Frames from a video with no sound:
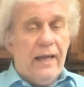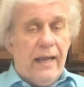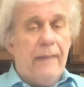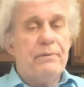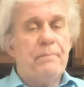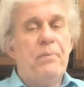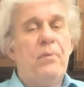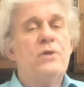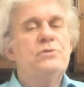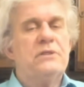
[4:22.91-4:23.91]
and
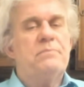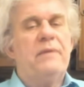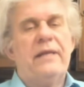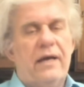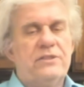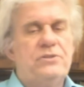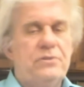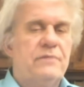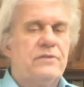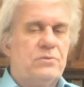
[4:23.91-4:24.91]
purport to explain how this
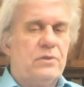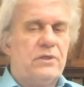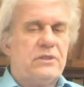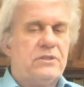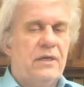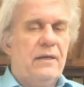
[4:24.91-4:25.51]
universe works